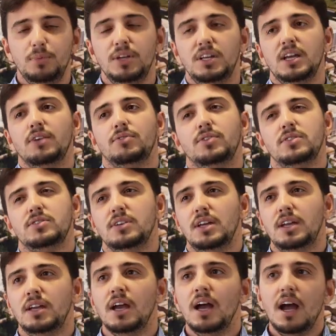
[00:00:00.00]
PEF is
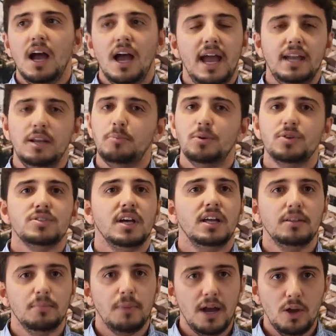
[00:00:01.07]
a
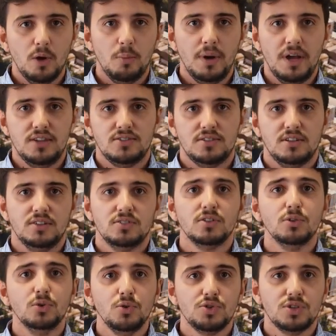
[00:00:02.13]
80% bio-based
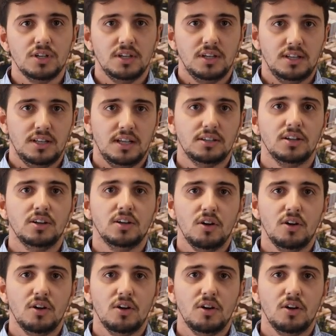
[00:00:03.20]
solution that can